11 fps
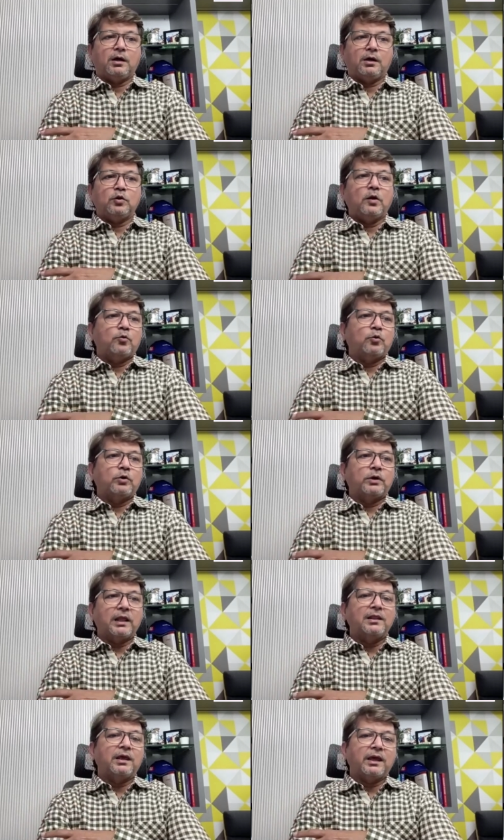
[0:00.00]
you'll have to tell
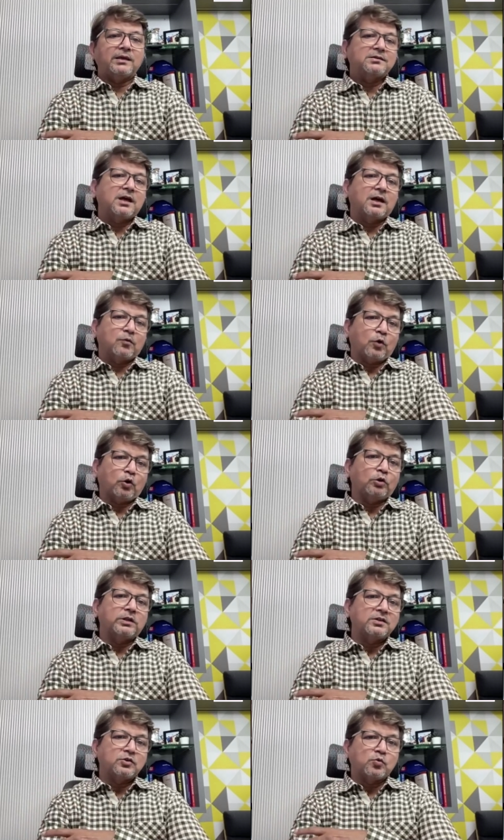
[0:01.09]
the XDR what all
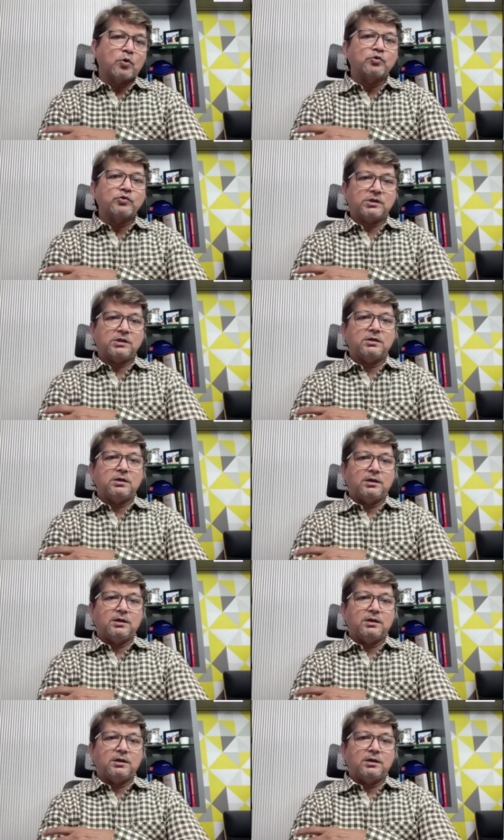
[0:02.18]
things you want to see.